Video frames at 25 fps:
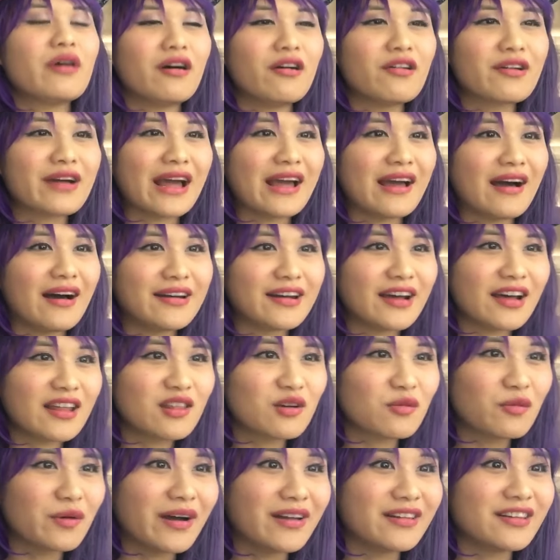Okay,
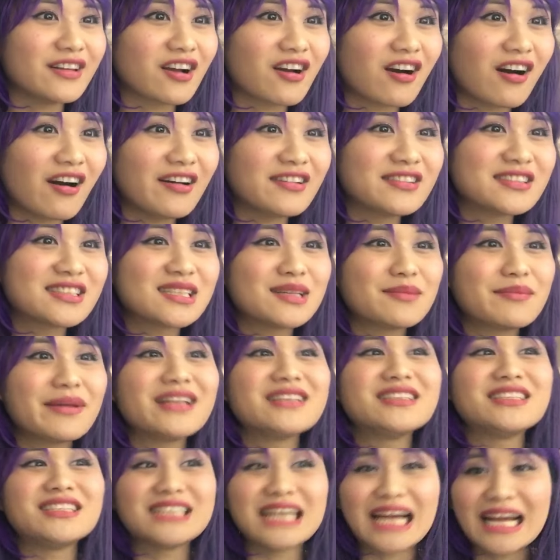another one. The
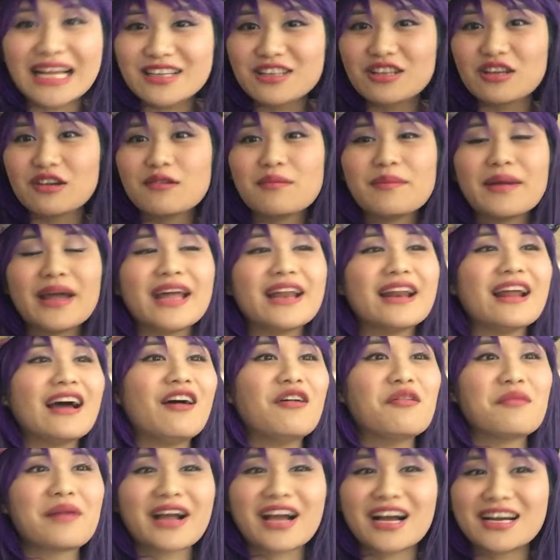Consummate Gentleman.
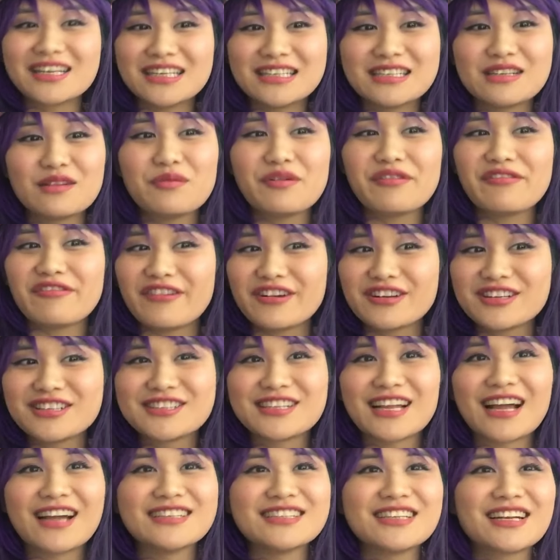Oh my gosh, is it referring to
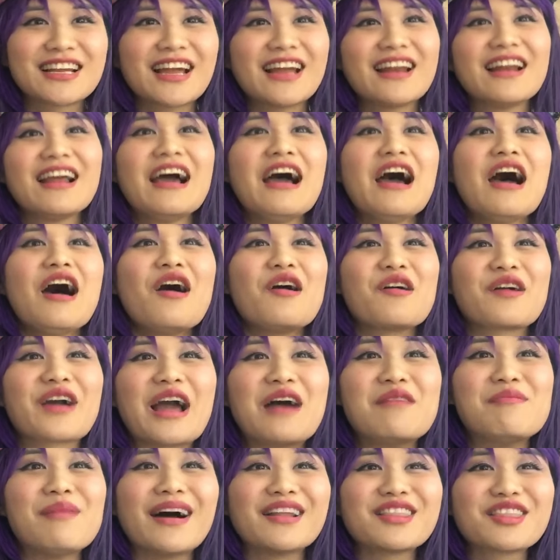Sanji again? Okay,
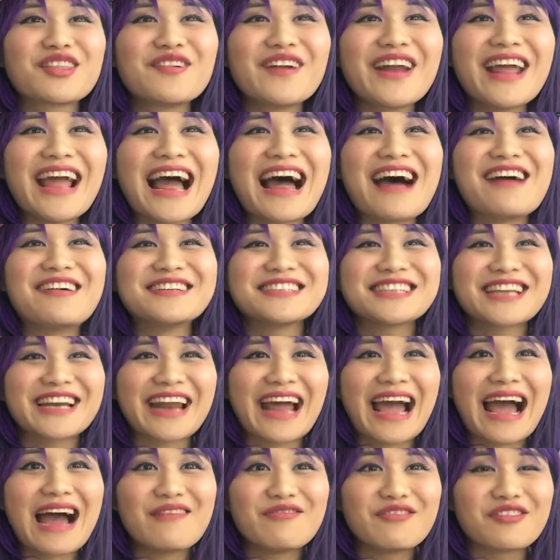about 3 hours and
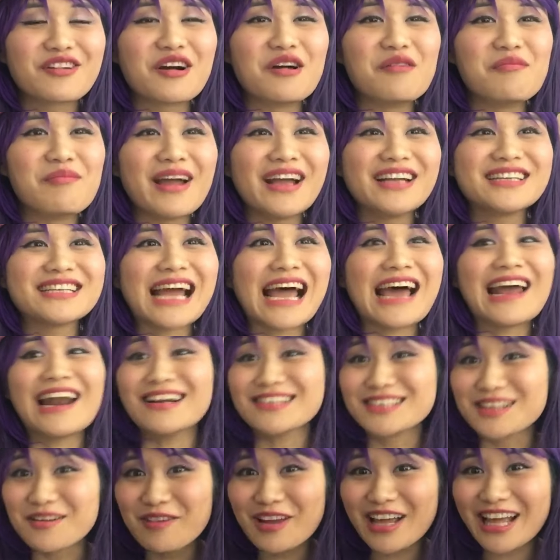a half ago, Beige had
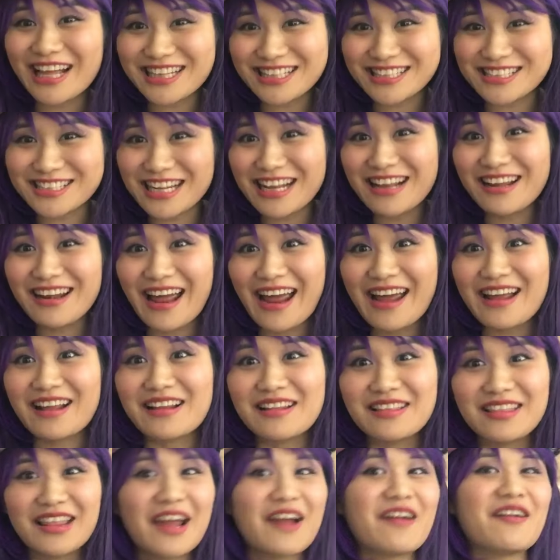out. So we get to see,
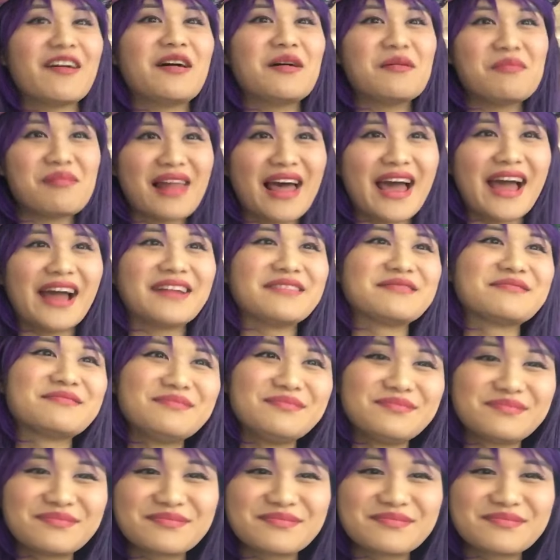like, their plan.